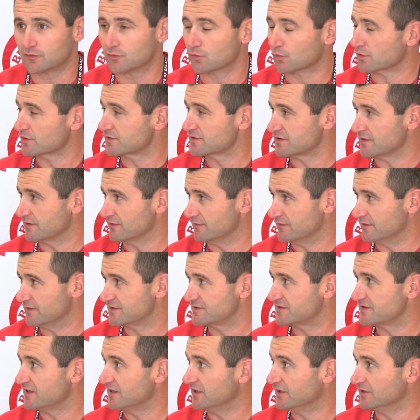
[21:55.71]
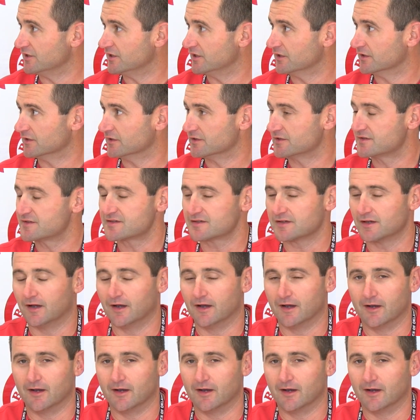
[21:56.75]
course of this 10 years,